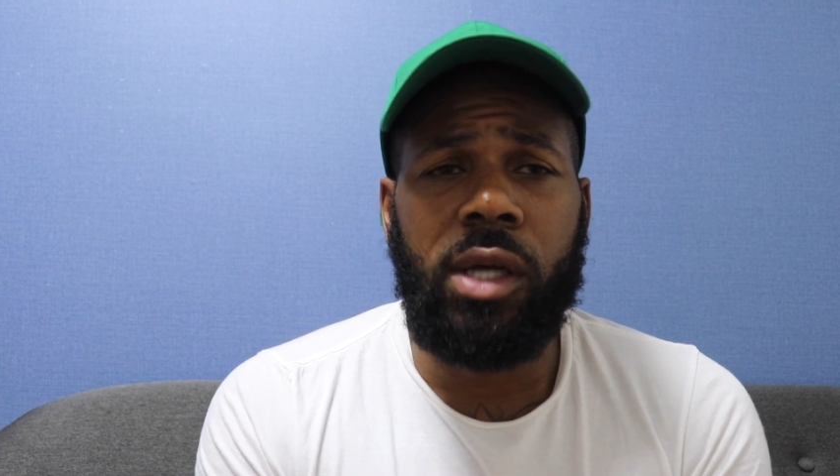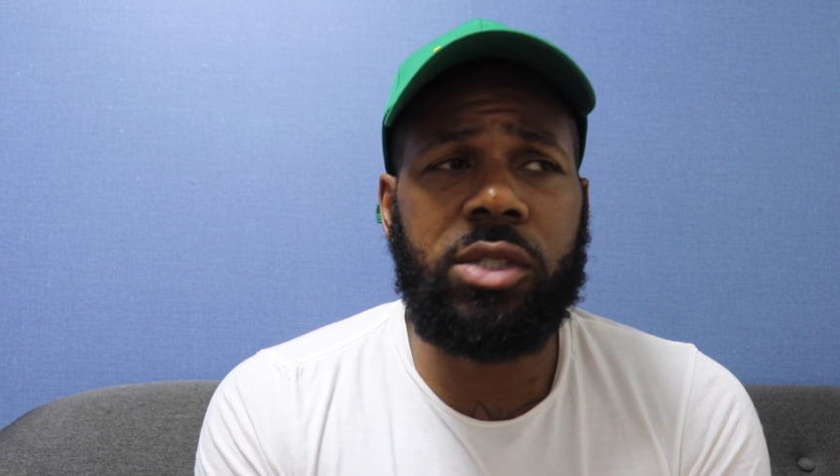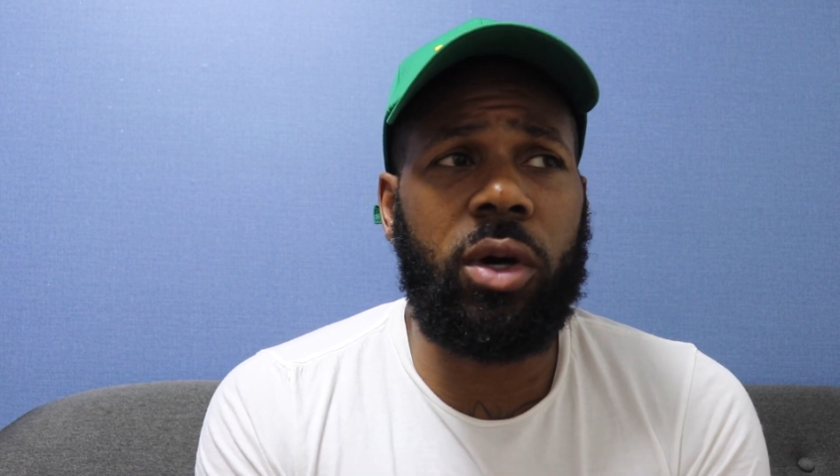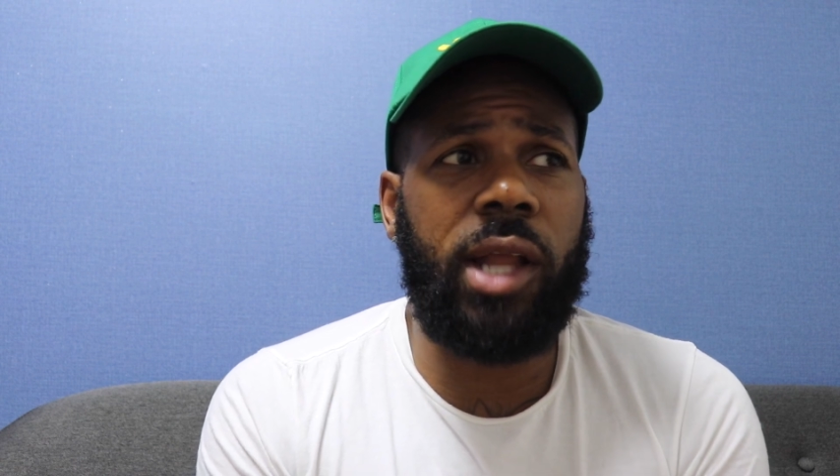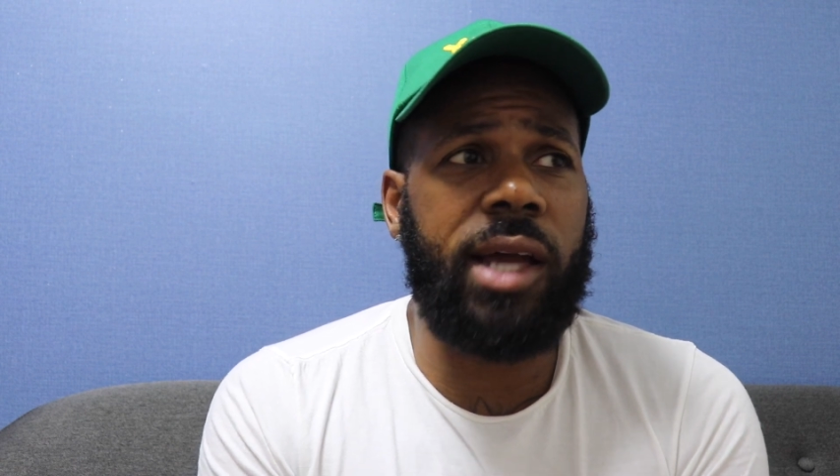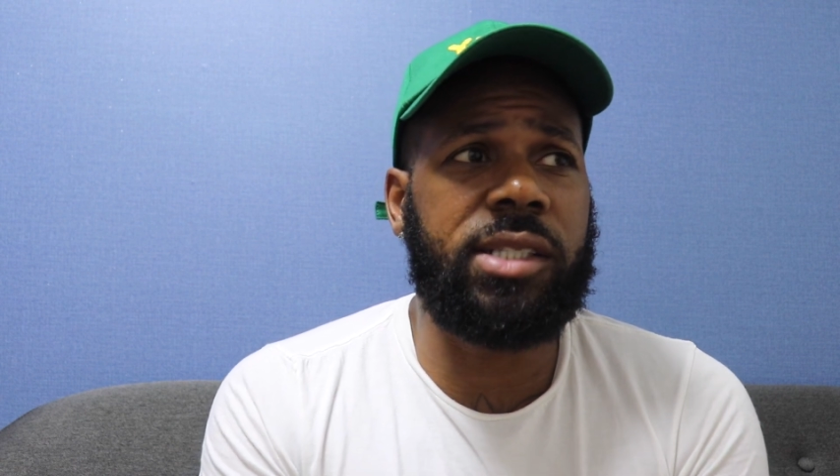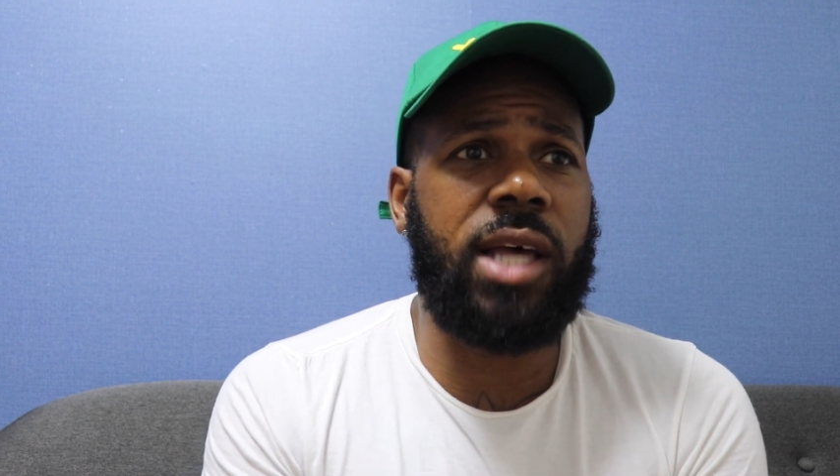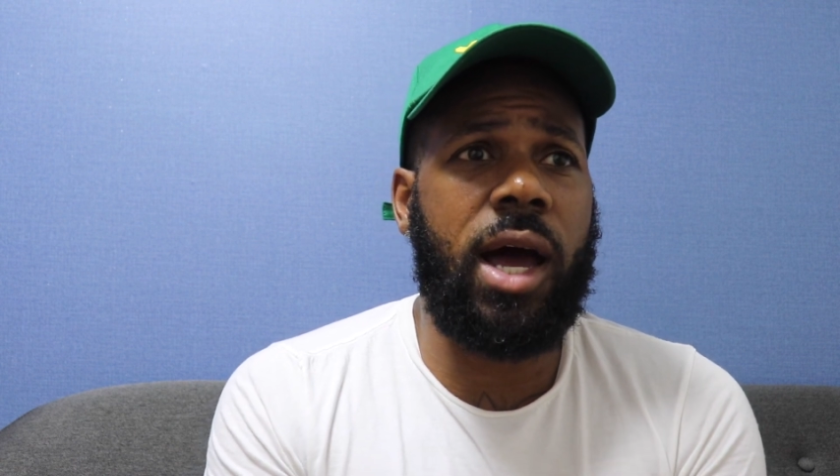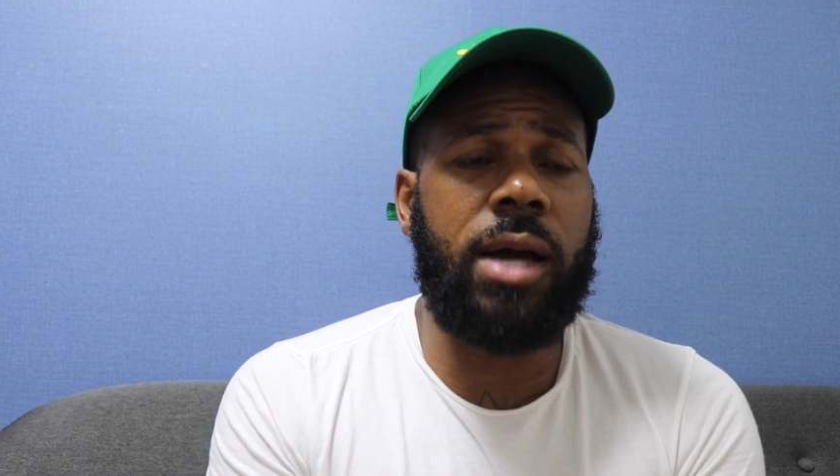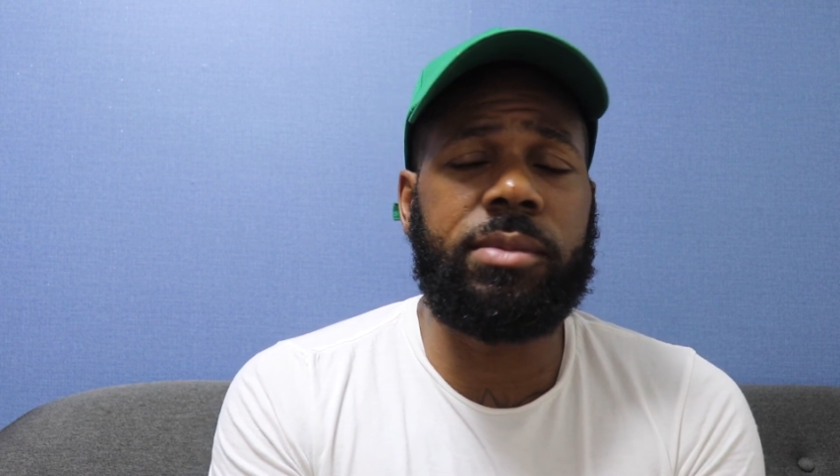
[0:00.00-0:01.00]
So a lot of
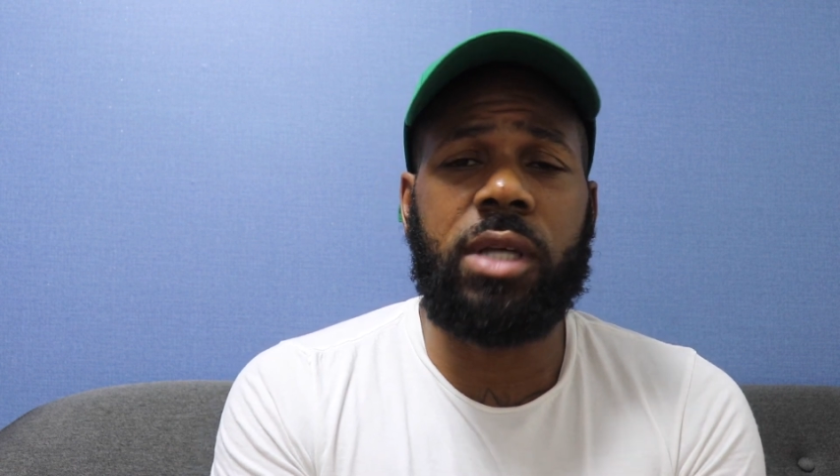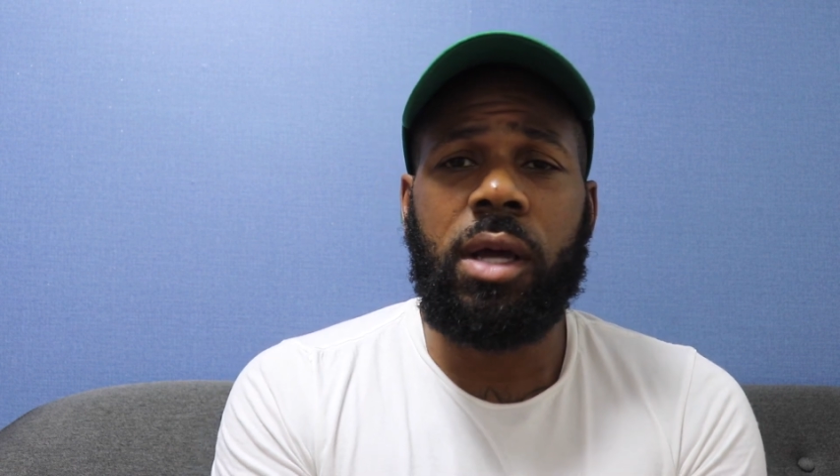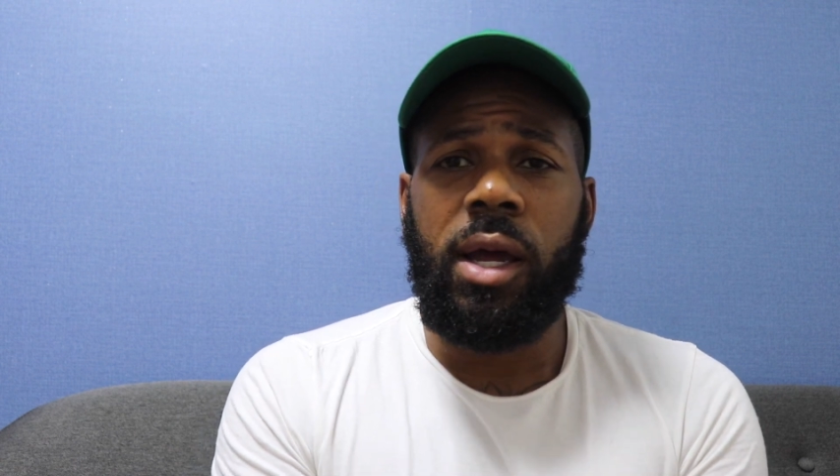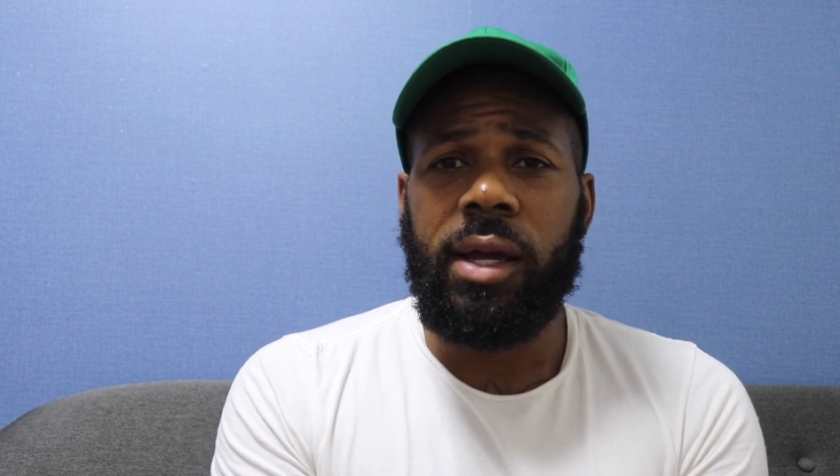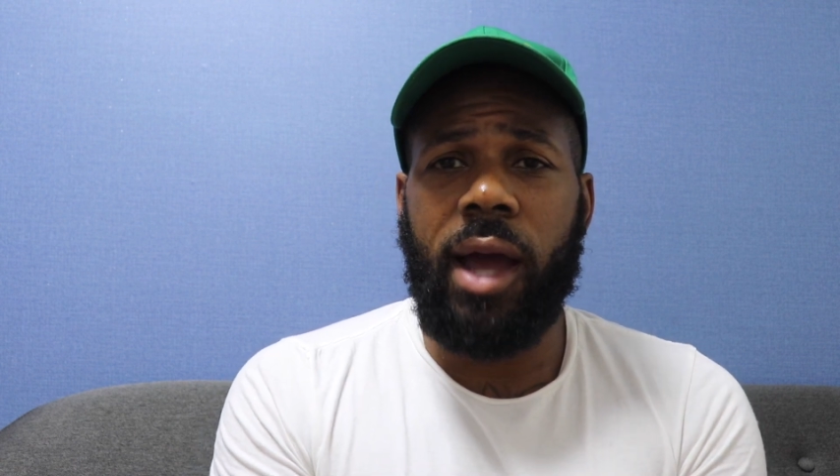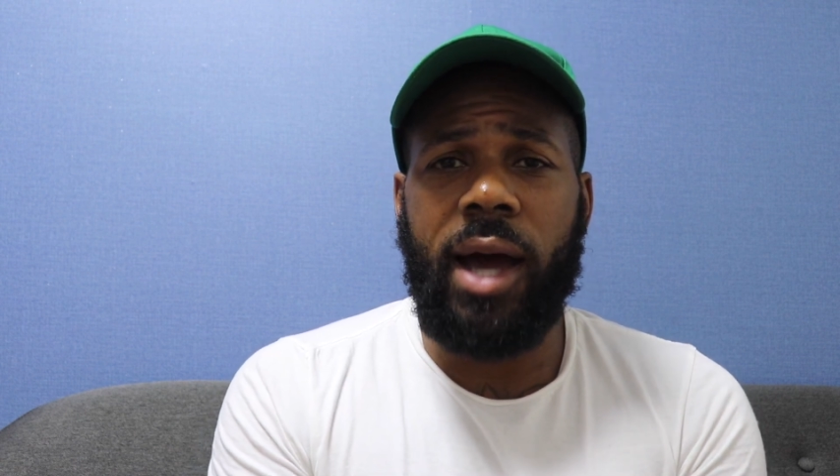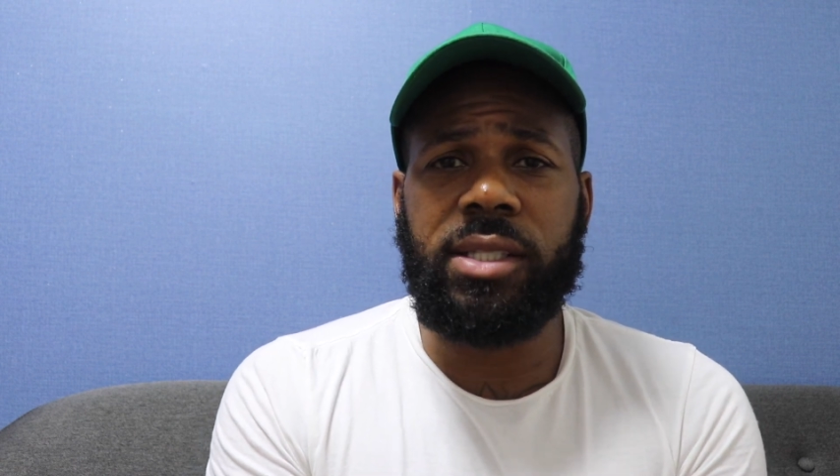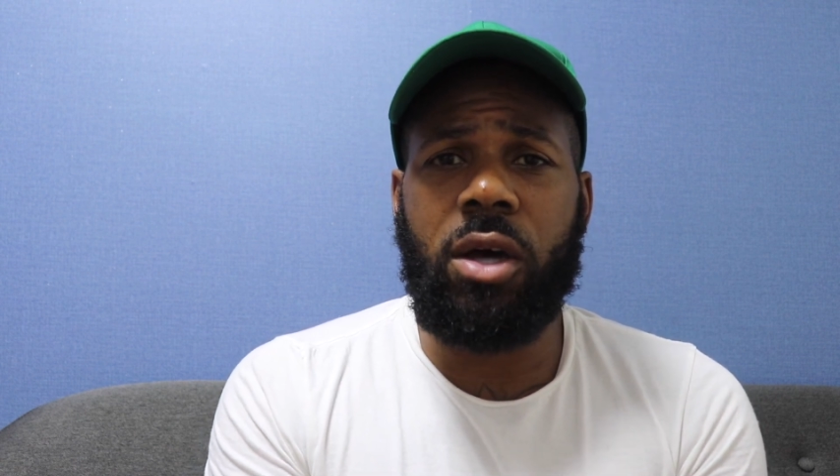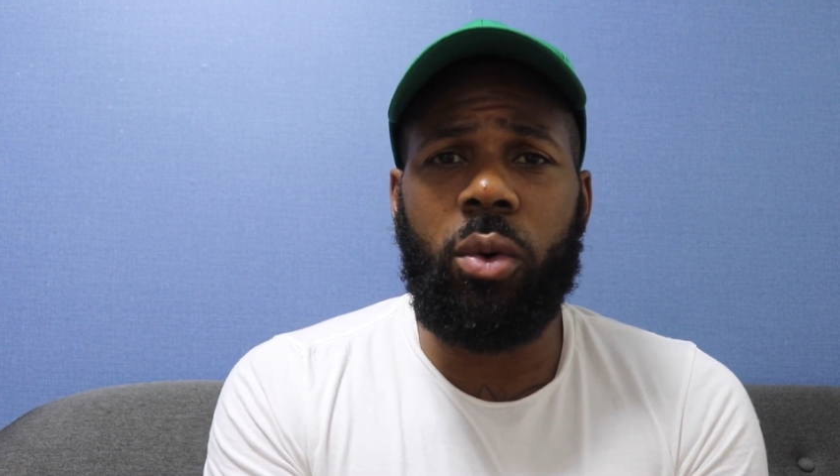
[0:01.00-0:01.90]
times guys